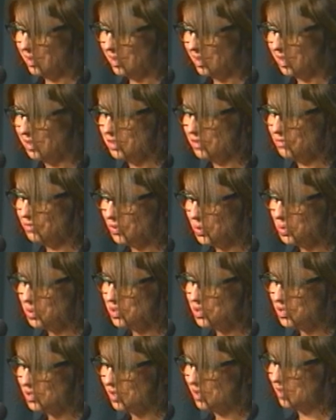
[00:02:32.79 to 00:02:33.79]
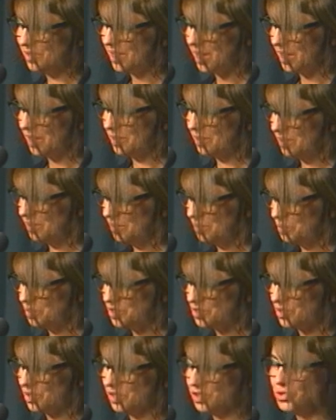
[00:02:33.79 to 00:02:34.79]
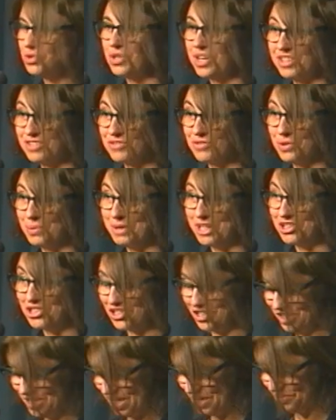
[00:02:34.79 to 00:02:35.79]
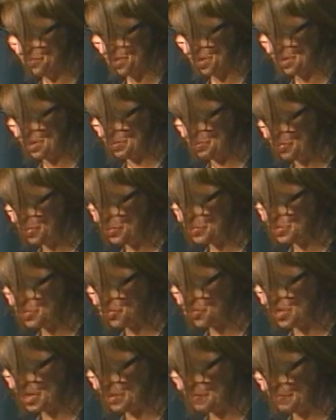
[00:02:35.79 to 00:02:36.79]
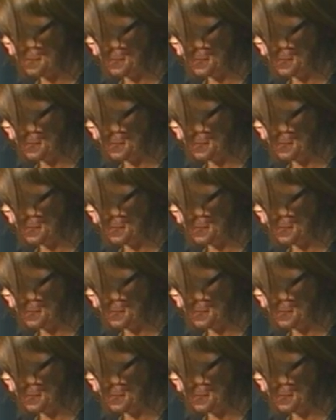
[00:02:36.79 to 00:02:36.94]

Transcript: and the focus on that was on transformation and writing poetry.